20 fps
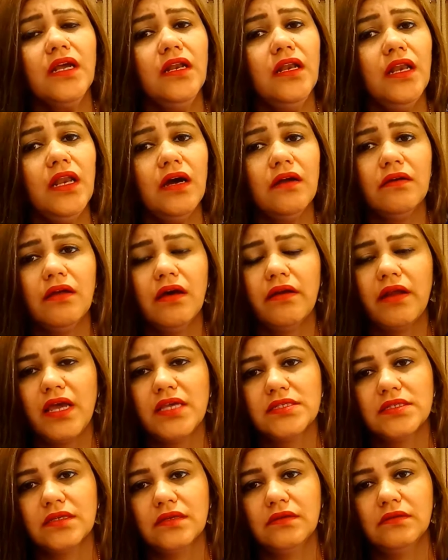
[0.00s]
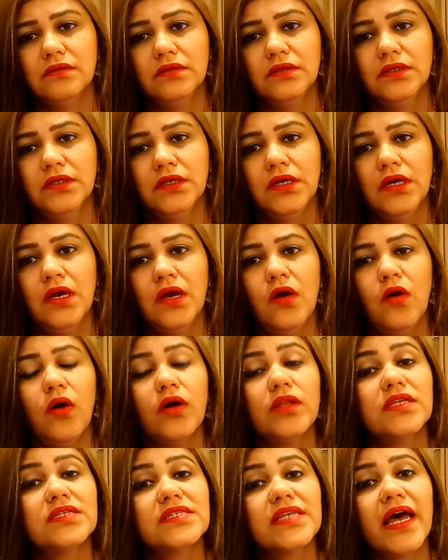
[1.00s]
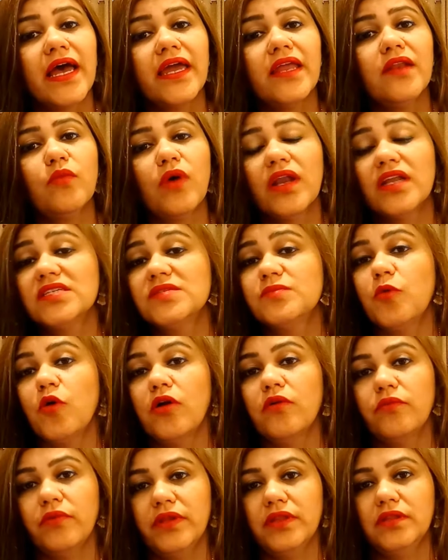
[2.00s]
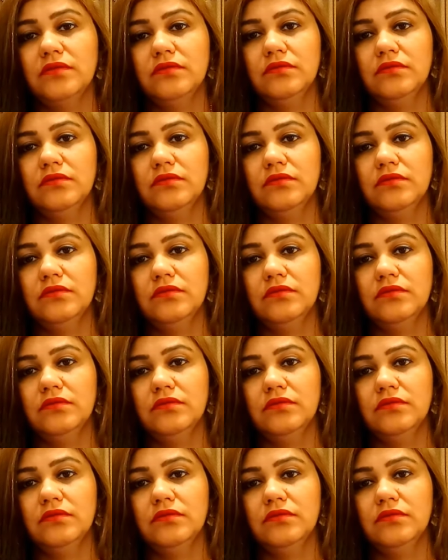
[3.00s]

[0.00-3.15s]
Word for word: Lagna rising or the sign one is born with.